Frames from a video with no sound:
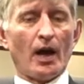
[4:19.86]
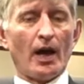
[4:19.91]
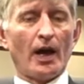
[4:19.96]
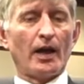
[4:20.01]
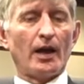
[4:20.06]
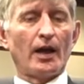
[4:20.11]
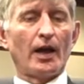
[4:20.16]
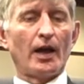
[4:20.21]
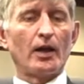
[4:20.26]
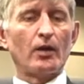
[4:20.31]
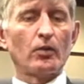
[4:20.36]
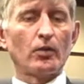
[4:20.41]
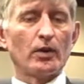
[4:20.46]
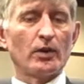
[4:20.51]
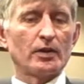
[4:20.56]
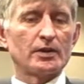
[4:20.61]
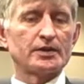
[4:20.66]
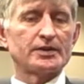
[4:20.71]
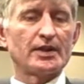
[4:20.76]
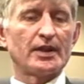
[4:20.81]
I
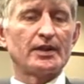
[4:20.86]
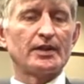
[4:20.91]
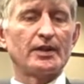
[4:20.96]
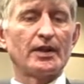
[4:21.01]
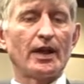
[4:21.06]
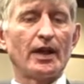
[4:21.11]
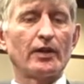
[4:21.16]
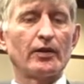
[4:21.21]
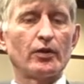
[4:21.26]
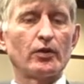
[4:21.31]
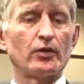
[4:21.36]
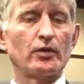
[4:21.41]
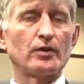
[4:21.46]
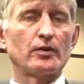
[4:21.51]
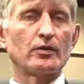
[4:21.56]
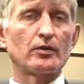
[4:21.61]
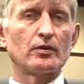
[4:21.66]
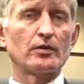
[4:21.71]
will sit down